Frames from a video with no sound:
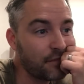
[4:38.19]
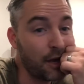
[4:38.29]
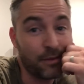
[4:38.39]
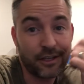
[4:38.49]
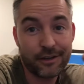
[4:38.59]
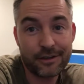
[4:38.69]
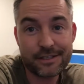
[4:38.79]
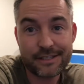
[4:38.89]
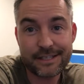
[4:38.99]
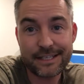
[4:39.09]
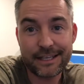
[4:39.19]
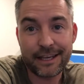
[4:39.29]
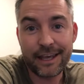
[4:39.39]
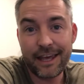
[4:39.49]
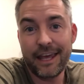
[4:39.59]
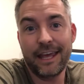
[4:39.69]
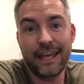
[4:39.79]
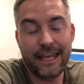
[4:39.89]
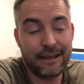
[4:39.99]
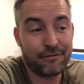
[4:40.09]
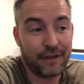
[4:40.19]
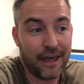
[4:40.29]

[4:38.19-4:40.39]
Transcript: I'd be curious to see if